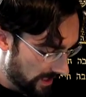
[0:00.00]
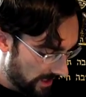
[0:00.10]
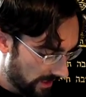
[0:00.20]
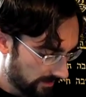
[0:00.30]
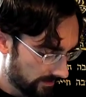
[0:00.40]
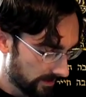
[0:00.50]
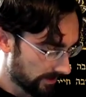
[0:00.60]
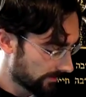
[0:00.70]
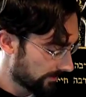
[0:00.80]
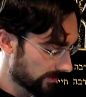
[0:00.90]
Um,
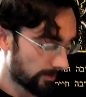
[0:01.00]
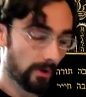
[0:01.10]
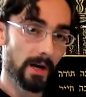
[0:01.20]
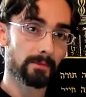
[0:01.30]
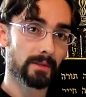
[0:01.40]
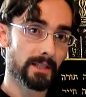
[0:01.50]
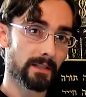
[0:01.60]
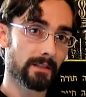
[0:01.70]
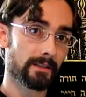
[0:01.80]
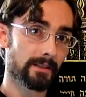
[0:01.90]
you're, you're
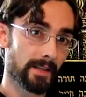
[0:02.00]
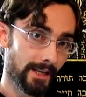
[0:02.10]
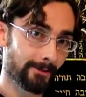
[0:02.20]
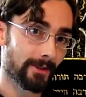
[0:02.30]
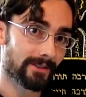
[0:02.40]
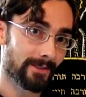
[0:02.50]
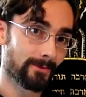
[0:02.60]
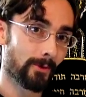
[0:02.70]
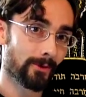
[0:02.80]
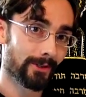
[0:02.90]
probably interested
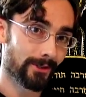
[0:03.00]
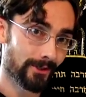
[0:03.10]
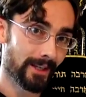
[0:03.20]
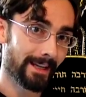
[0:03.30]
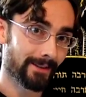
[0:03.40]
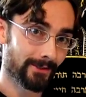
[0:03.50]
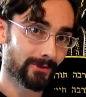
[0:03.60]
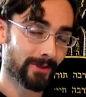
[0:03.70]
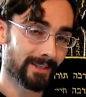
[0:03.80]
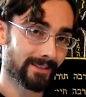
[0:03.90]
more in a good English
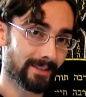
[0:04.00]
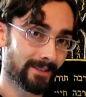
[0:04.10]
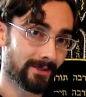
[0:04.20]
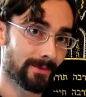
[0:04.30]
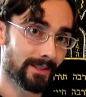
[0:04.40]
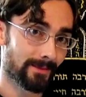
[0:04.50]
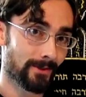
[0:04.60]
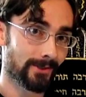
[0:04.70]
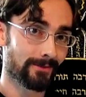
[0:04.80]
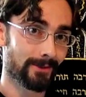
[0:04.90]
translation because
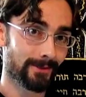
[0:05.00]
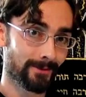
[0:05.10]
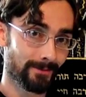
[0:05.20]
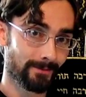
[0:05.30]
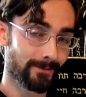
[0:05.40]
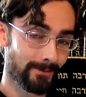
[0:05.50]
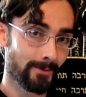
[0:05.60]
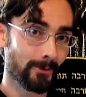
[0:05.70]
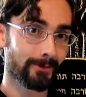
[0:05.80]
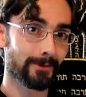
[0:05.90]
most of us are
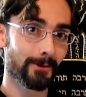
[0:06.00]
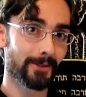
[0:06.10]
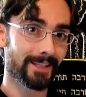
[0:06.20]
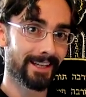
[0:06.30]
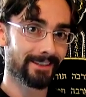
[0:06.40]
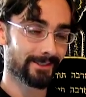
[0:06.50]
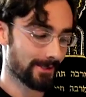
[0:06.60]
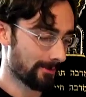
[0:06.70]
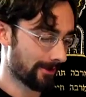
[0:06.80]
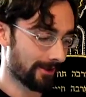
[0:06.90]
more fluent in English
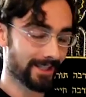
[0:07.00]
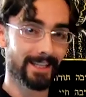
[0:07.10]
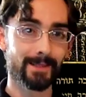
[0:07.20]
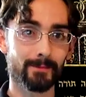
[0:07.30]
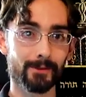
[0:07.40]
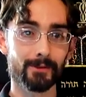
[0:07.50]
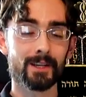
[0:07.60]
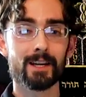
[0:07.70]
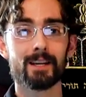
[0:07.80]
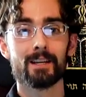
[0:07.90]
than we are in Hebrew.
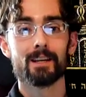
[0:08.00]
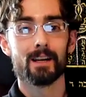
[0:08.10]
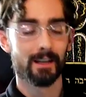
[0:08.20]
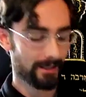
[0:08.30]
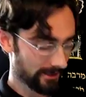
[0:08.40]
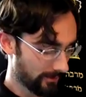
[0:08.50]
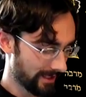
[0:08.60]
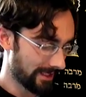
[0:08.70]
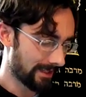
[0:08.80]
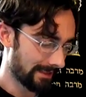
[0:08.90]
Uh, so we
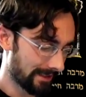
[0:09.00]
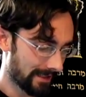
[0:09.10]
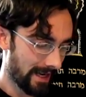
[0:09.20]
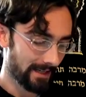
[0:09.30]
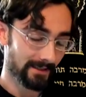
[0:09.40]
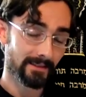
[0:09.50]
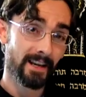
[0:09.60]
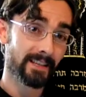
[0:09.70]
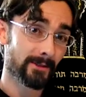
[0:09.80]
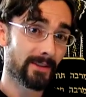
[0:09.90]
need that to guide us.
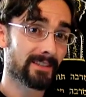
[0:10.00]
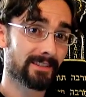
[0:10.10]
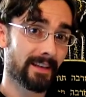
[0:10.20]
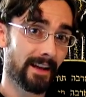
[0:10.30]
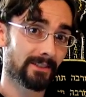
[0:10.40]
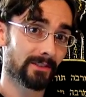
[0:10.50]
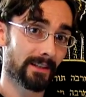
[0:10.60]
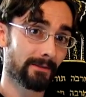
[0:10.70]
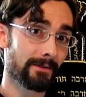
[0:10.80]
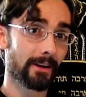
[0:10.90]
So this is actually
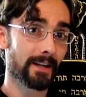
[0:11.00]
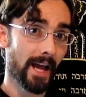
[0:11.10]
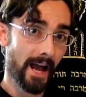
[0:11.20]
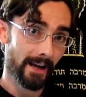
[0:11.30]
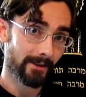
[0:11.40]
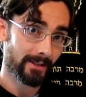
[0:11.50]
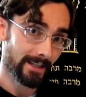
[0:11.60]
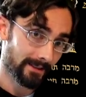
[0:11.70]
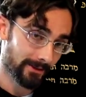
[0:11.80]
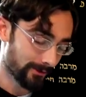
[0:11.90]
a very accurate
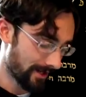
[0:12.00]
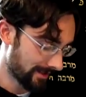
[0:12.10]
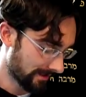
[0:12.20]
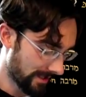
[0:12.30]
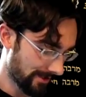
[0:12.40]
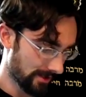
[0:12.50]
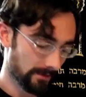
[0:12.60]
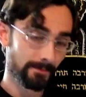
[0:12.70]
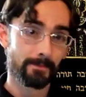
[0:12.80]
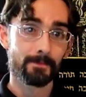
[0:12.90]
English translation.
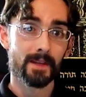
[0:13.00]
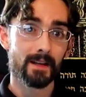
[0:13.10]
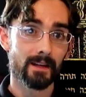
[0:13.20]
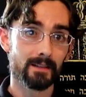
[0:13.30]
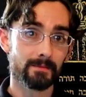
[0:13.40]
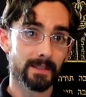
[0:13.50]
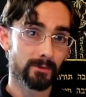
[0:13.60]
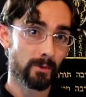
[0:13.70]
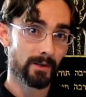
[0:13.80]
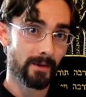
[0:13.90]
Um,
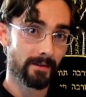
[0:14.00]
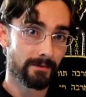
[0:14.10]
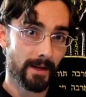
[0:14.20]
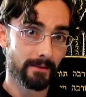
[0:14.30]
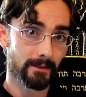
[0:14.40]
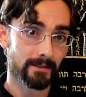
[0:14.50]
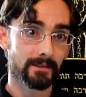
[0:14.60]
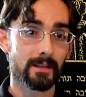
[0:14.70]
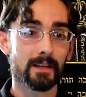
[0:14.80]
it's one of my favorites.